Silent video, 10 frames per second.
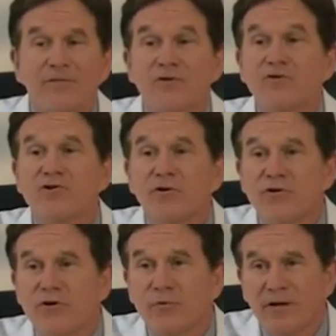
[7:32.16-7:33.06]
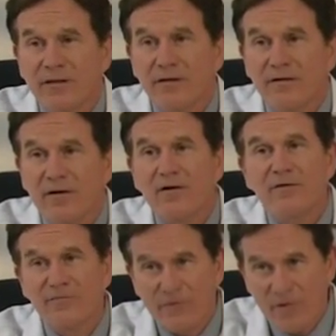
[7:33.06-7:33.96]
of the surgery, there
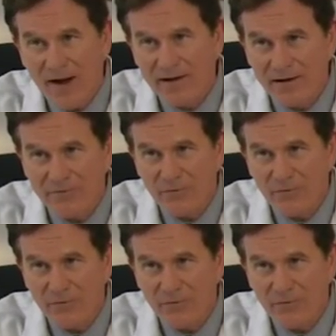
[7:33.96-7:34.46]
are a variety of